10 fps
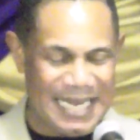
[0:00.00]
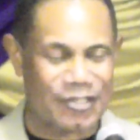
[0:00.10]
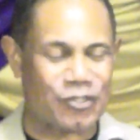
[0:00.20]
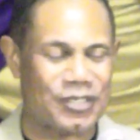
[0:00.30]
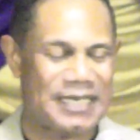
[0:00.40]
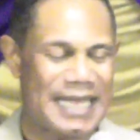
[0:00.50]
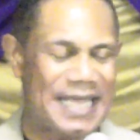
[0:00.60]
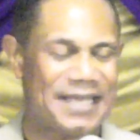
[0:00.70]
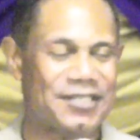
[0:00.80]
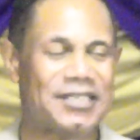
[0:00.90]

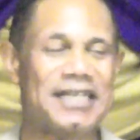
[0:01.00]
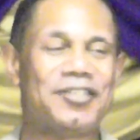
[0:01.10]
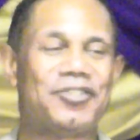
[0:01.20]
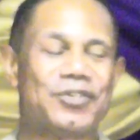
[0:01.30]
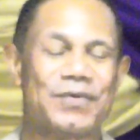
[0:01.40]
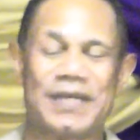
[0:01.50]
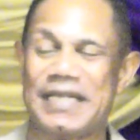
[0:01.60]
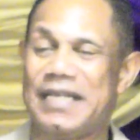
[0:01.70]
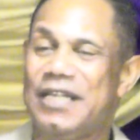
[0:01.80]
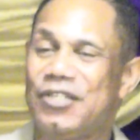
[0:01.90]
Yesterday is
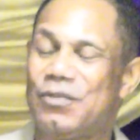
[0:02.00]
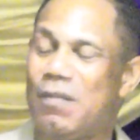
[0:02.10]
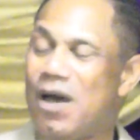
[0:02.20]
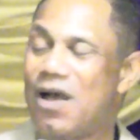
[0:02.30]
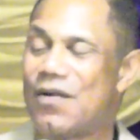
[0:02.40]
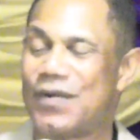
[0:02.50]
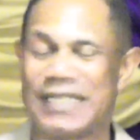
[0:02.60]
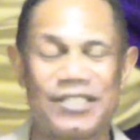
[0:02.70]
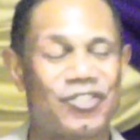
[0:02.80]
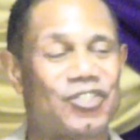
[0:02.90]
history. Tomorrow
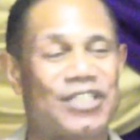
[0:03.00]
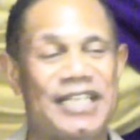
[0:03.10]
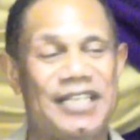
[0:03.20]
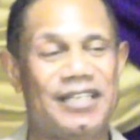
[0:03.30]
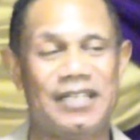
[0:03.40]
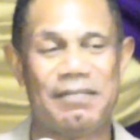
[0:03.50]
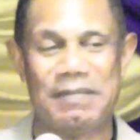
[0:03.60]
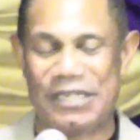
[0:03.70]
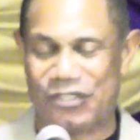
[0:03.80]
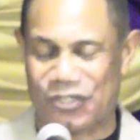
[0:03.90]
is still a
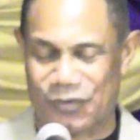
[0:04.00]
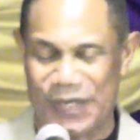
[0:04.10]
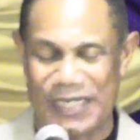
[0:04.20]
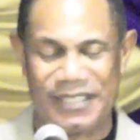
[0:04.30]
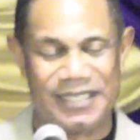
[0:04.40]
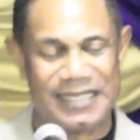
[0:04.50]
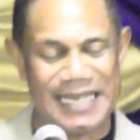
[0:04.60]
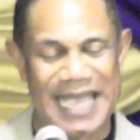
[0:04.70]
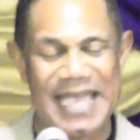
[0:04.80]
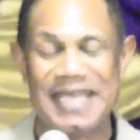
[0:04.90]
mystery.
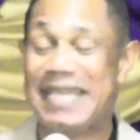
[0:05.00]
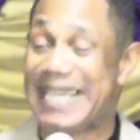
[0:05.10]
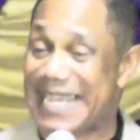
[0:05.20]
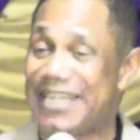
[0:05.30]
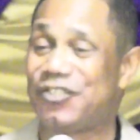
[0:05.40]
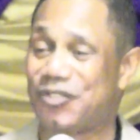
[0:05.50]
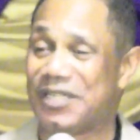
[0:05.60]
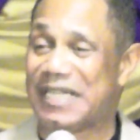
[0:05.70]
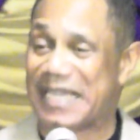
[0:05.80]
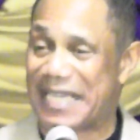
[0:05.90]
Today is
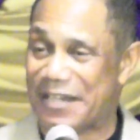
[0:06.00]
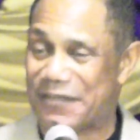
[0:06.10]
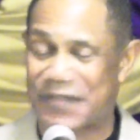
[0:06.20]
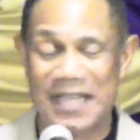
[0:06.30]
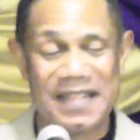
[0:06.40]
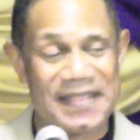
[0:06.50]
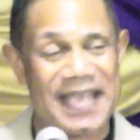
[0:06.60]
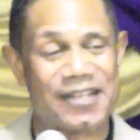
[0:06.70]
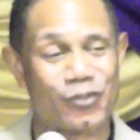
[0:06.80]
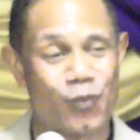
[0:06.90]
the gift.
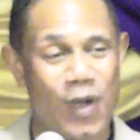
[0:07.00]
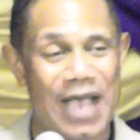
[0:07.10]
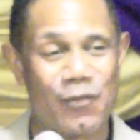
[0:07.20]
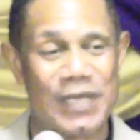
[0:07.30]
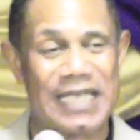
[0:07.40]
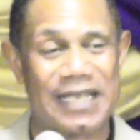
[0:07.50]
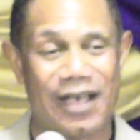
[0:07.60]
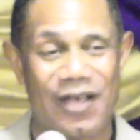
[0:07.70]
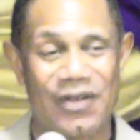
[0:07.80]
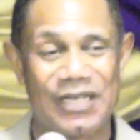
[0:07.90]
That's why we
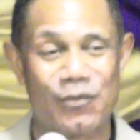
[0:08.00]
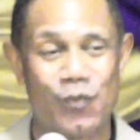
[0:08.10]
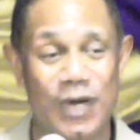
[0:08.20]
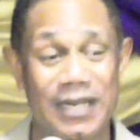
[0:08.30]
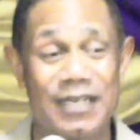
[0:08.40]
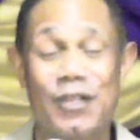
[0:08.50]
call it what?